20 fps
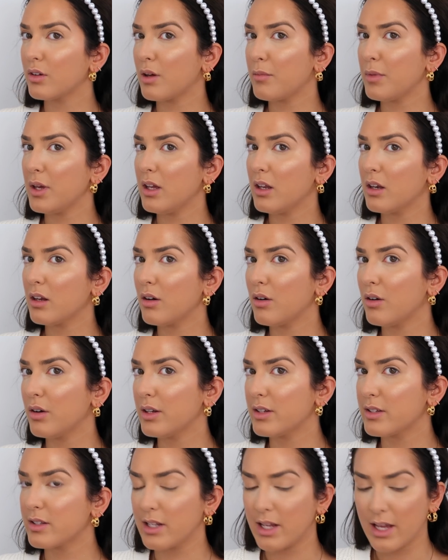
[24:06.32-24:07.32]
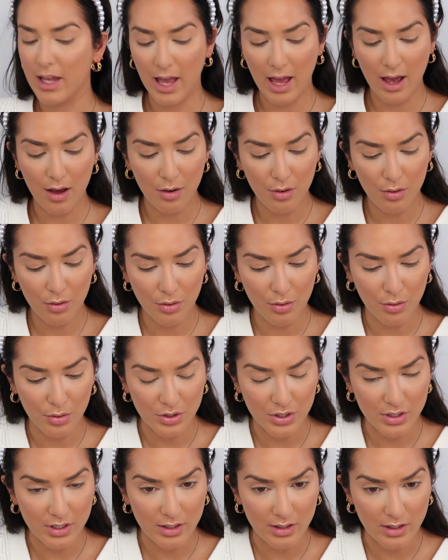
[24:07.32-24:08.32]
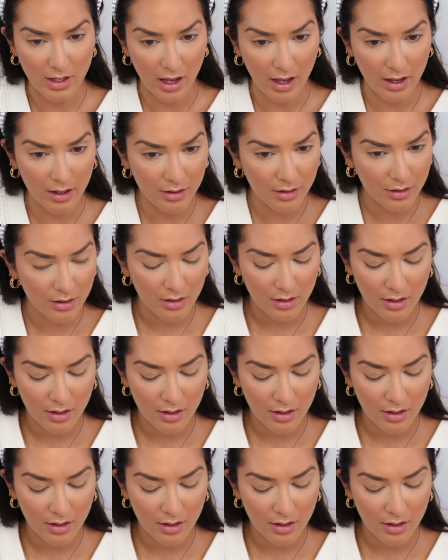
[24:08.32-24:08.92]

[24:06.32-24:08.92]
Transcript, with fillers: I mean, honestly, how gorgeous is that?